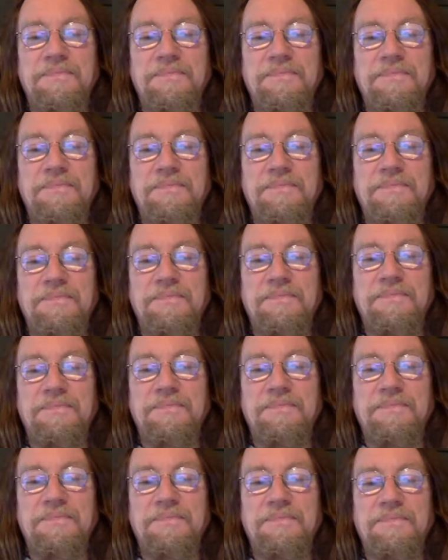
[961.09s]
Great, thank
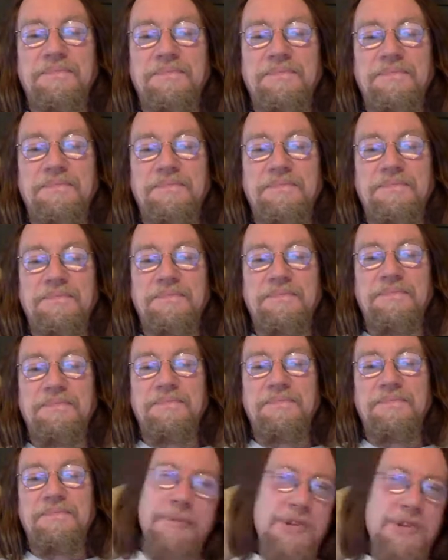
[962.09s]
you. I'm sure my
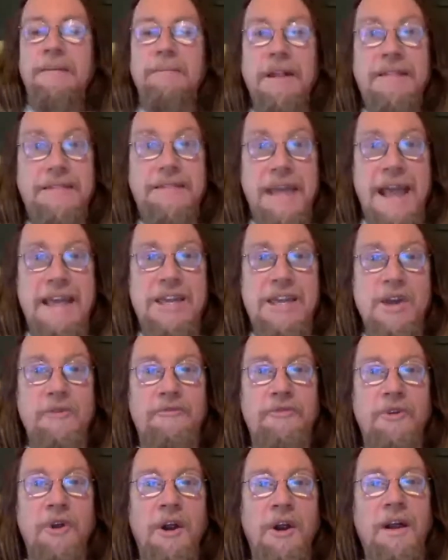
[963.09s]
pronunciation not very
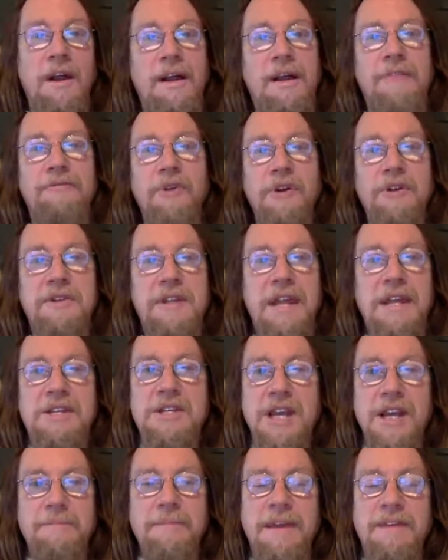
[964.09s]
good, but
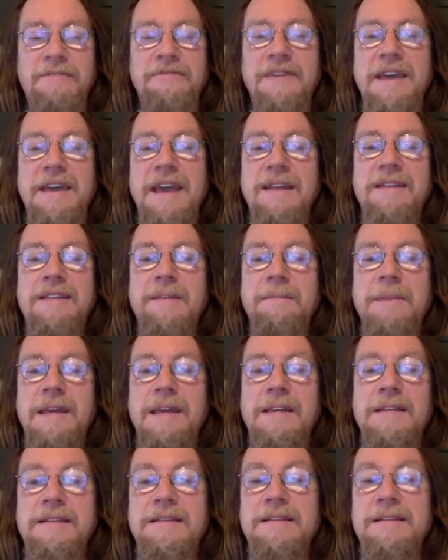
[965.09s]
thank you for
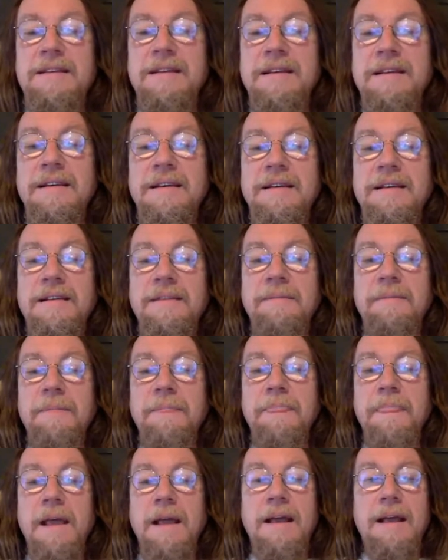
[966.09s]
teaching me
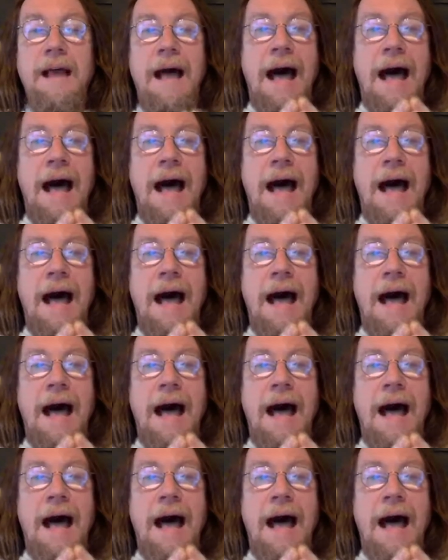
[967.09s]
Vietnamese.